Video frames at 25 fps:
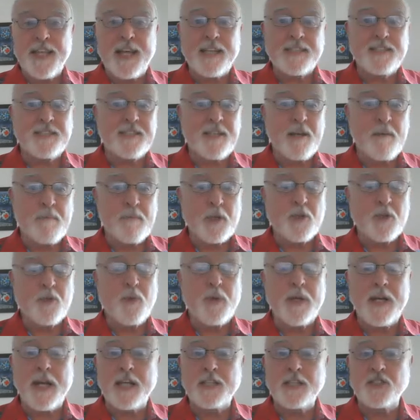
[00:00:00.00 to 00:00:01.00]
last summer
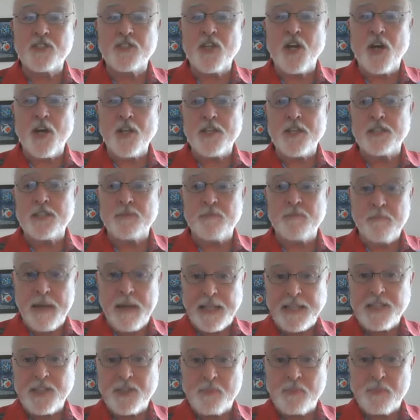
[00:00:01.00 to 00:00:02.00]
when I saw this
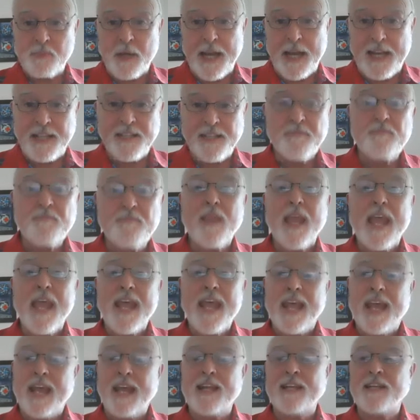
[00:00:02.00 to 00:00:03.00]
bedspread
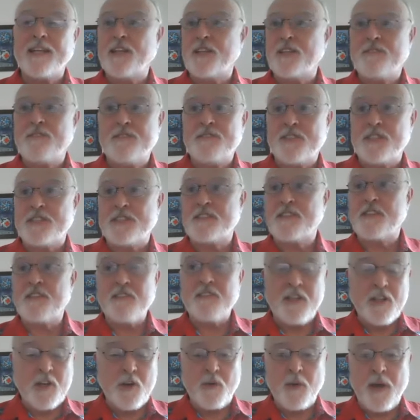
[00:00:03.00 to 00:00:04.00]
and
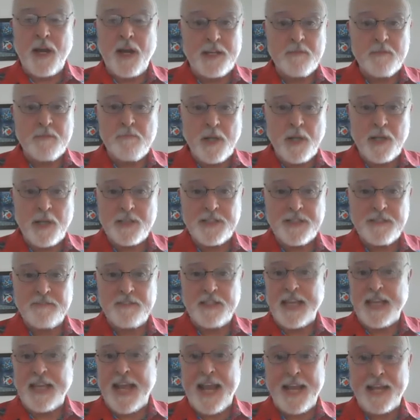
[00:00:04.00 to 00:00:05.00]
I
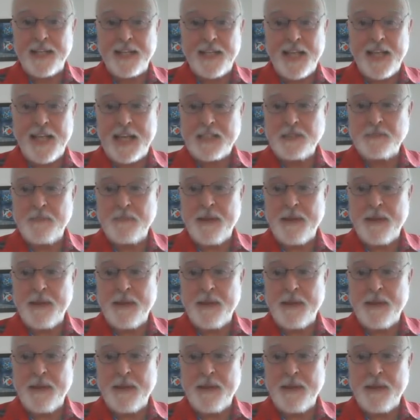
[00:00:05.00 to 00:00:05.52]
compulsively analyze